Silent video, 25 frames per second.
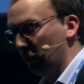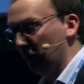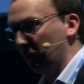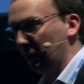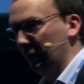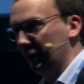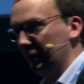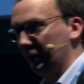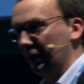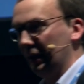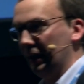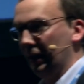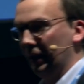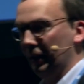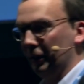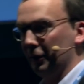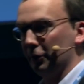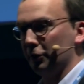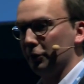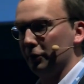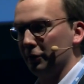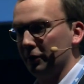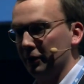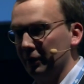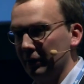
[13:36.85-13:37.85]
completely
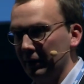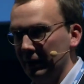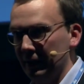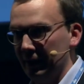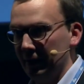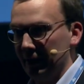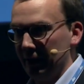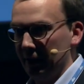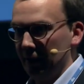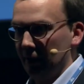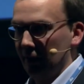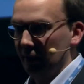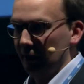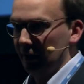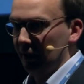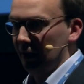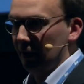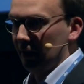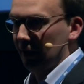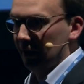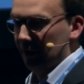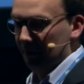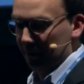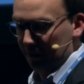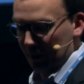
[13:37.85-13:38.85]
else
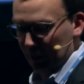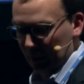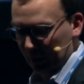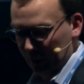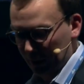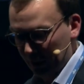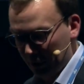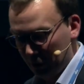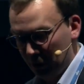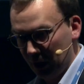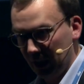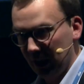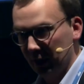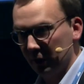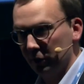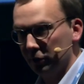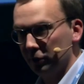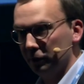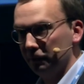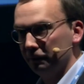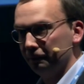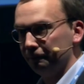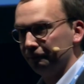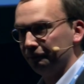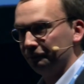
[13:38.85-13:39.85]
uh, fill their
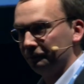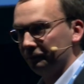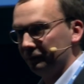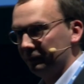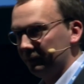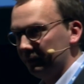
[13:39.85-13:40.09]
needs.